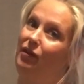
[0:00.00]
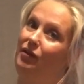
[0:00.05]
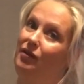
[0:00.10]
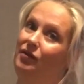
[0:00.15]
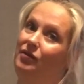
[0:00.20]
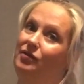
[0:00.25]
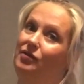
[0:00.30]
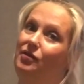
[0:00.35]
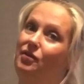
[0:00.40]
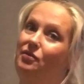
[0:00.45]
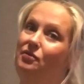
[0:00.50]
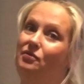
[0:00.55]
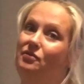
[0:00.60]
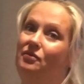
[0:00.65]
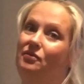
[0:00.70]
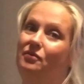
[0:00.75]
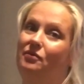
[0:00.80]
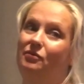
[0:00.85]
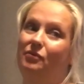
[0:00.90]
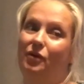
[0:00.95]
So
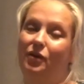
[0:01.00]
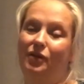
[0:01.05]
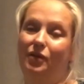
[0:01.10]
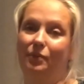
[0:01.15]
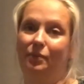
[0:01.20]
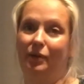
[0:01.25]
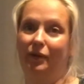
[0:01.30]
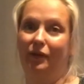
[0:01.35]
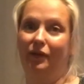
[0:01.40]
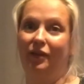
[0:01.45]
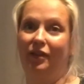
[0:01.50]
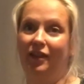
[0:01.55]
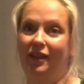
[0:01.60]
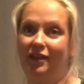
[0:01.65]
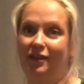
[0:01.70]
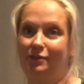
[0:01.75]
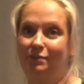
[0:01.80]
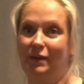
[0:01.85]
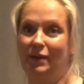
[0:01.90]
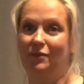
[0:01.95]
water birth,
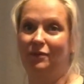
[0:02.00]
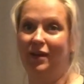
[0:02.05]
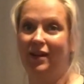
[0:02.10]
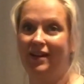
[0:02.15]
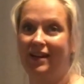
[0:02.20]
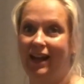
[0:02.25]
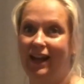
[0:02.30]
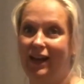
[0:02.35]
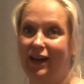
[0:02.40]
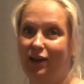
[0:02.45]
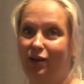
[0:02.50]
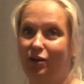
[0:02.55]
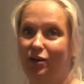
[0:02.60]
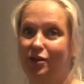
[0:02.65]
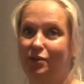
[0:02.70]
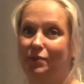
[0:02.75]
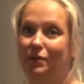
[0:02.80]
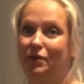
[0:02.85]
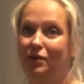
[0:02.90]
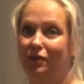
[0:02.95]
spend 1 day in the
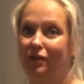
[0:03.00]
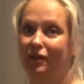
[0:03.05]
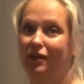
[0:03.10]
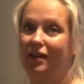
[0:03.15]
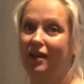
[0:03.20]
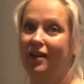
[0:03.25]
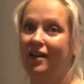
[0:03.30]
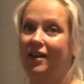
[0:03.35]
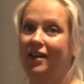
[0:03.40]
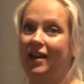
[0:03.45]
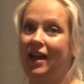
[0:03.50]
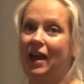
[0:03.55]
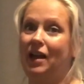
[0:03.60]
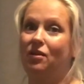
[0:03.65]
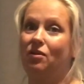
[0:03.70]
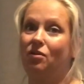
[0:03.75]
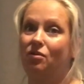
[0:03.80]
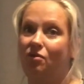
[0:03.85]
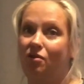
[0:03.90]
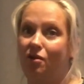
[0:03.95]
hospital and
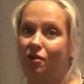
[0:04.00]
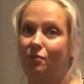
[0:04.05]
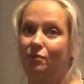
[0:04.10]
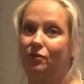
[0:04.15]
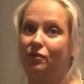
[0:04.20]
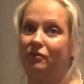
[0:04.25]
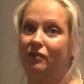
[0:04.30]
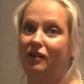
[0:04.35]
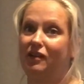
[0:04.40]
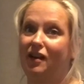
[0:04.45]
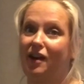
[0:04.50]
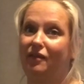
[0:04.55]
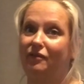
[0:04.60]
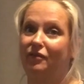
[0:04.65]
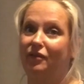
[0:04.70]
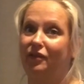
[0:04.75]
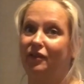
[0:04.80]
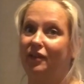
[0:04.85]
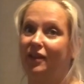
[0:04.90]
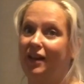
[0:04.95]
go home to
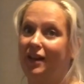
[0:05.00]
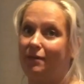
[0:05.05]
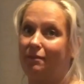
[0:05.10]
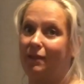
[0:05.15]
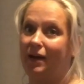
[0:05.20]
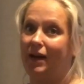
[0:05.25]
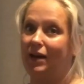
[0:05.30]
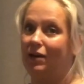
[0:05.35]
recover in my